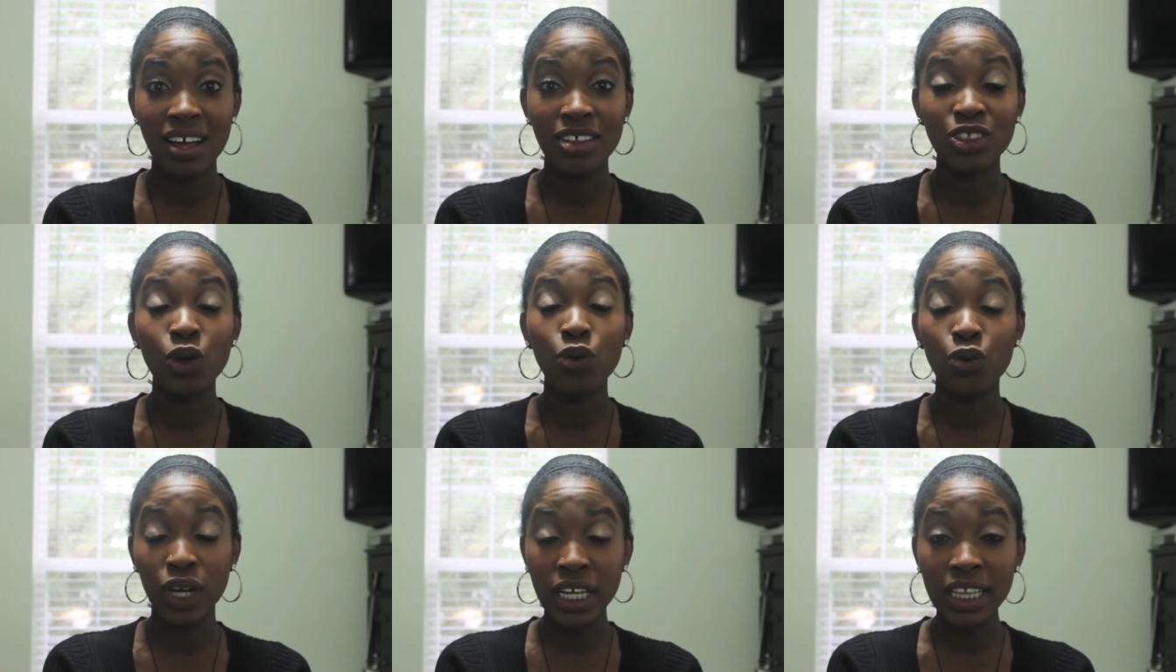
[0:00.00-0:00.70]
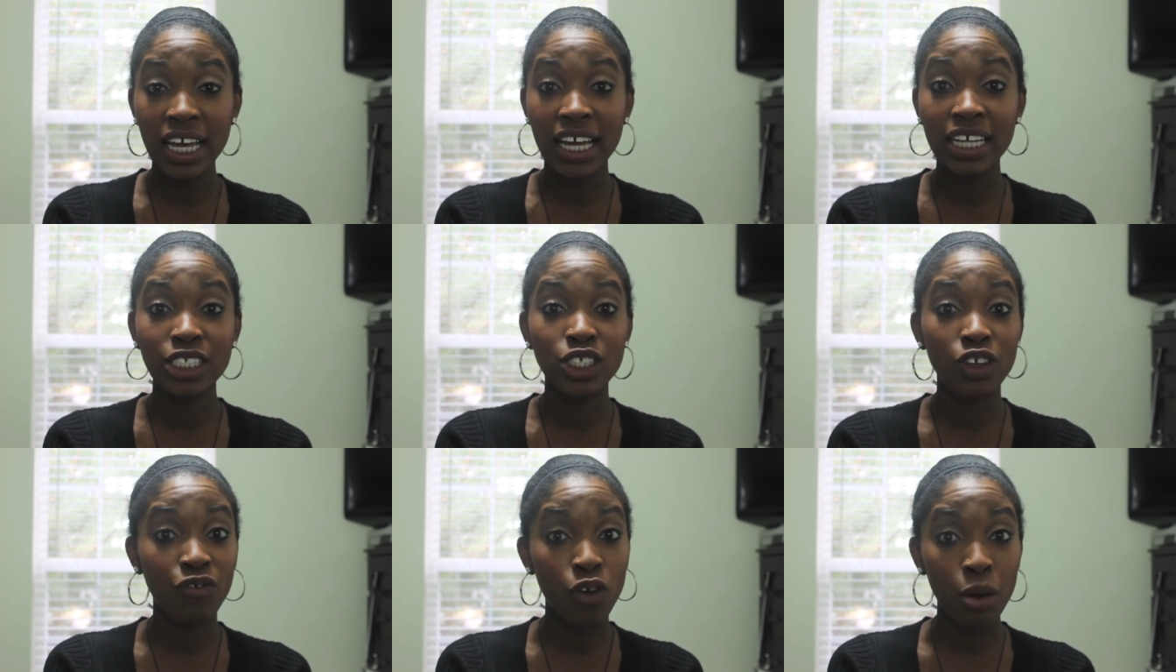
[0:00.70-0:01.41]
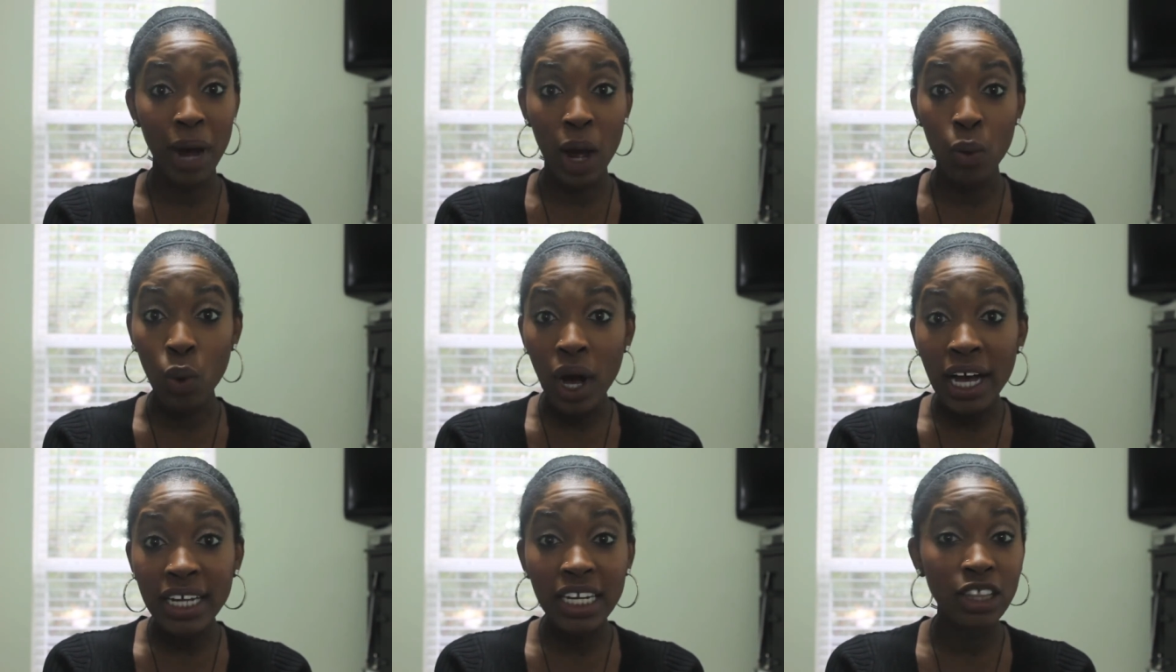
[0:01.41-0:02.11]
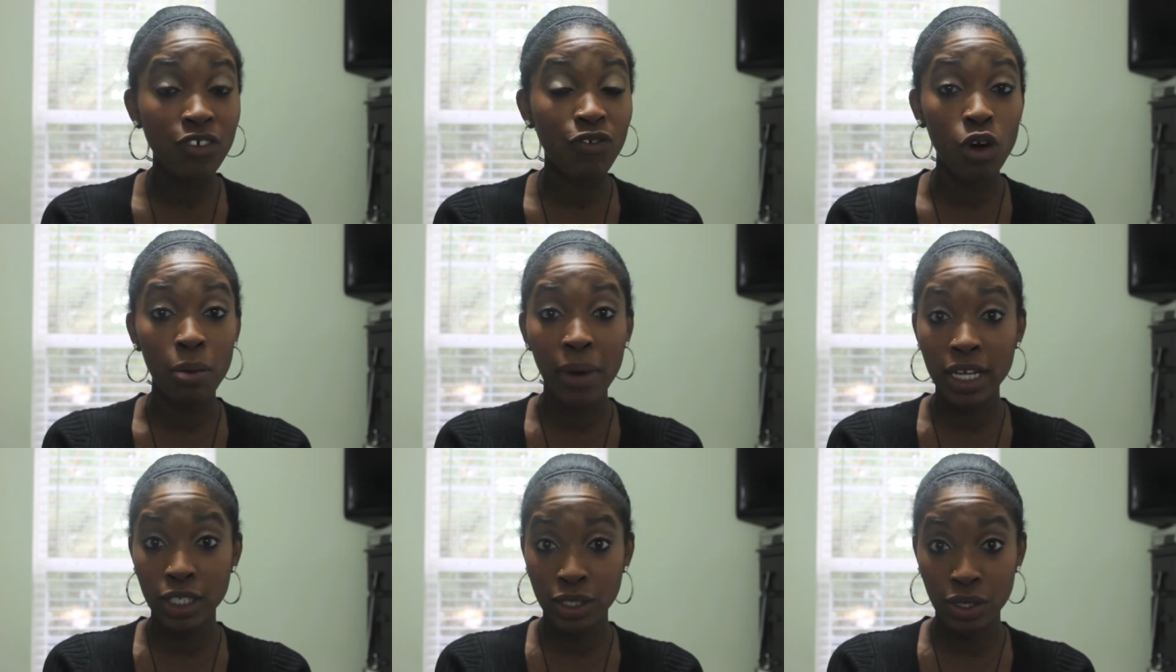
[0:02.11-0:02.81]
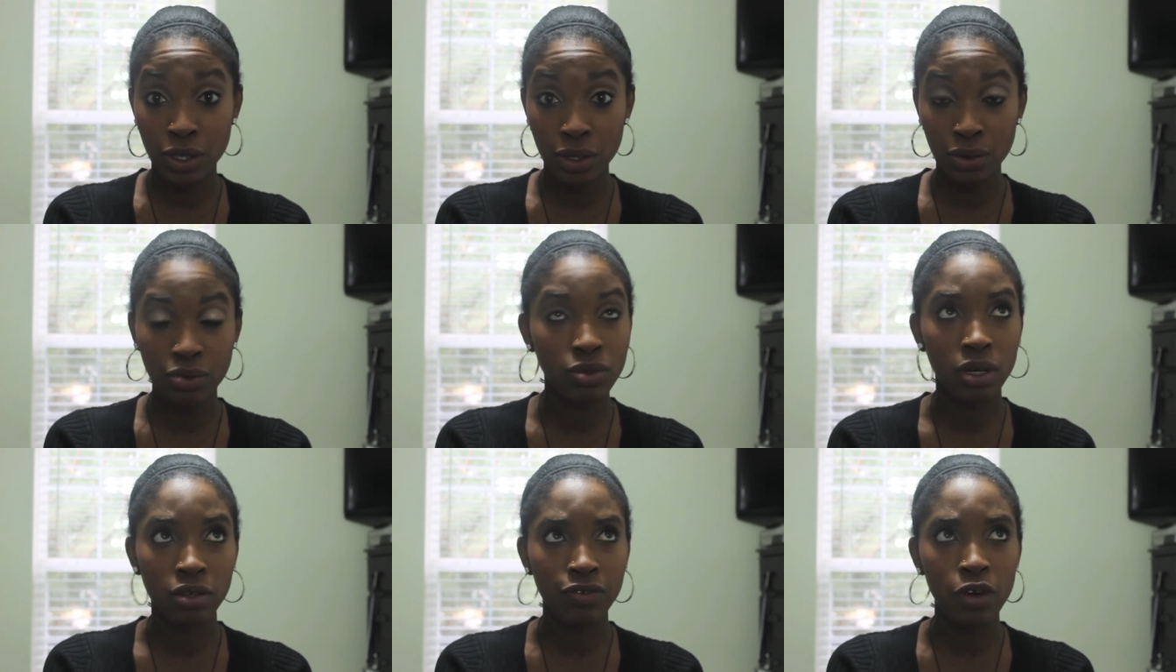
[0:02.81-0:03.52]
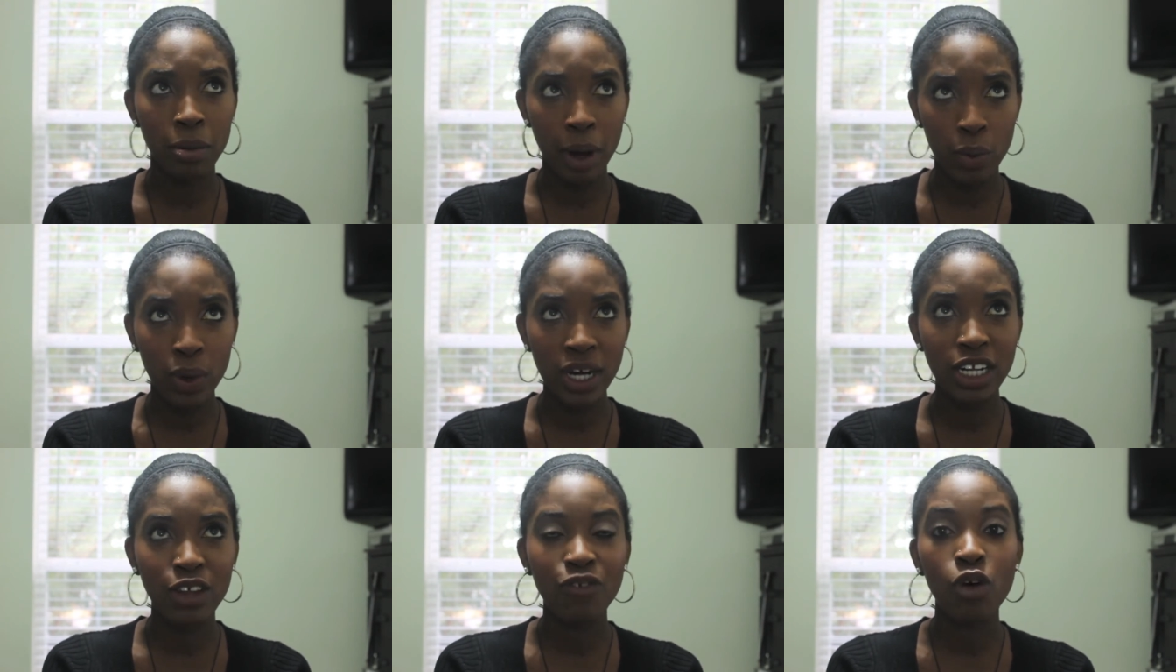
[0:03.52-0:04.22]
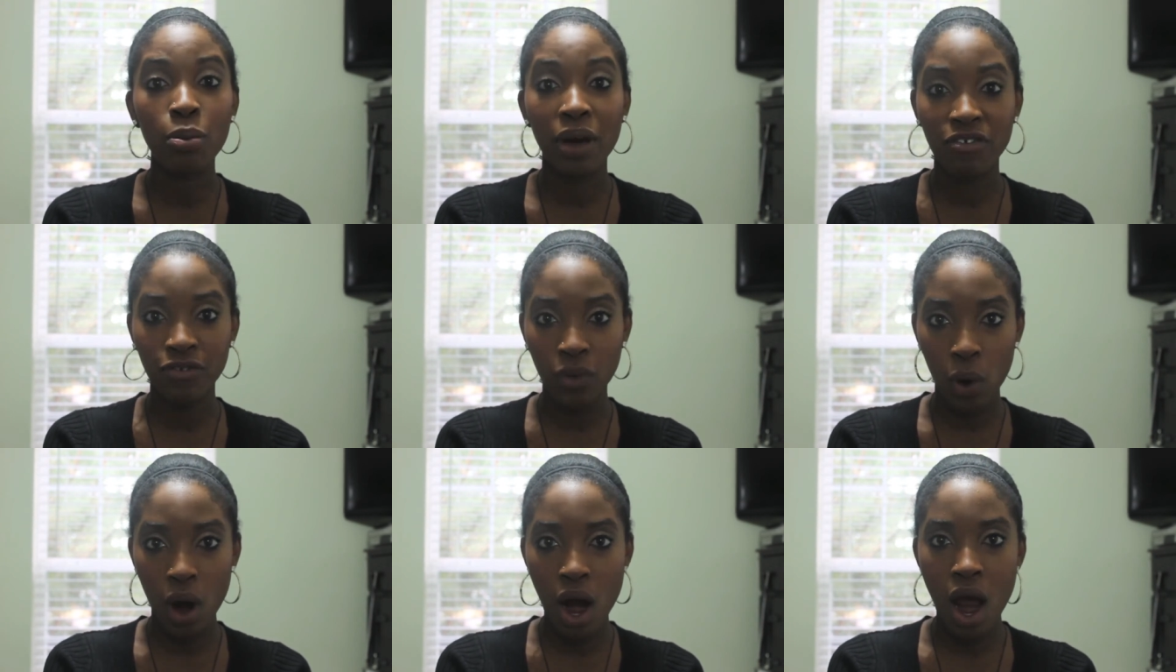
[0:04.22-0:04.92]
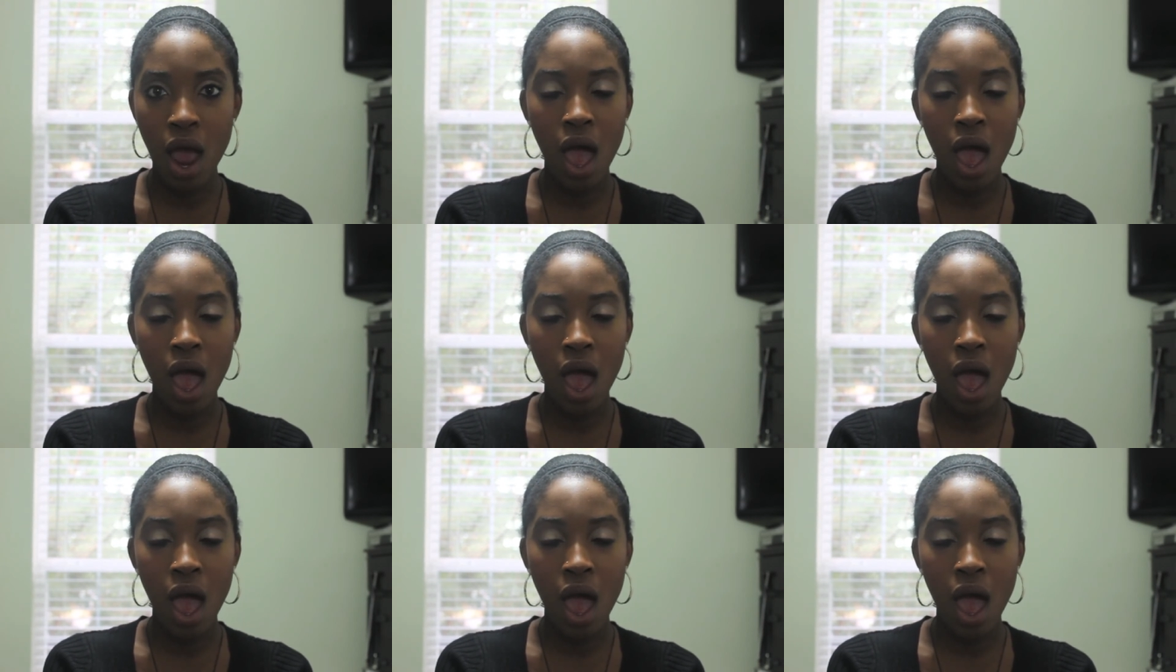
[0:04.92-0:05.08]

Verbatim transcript: the relays, the 4x1 and the 4x2, no, 4x1 and the 4x4.